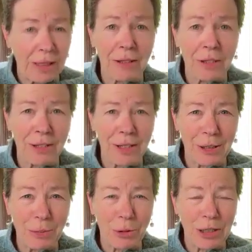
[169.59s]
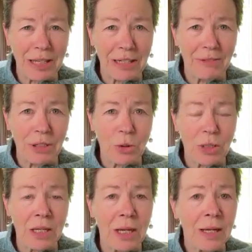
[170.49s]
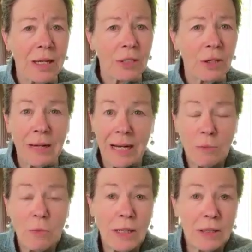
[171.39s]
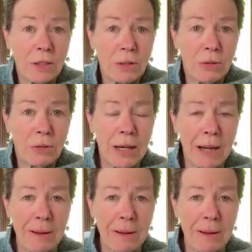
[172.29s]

and supporting the individuals. So I went to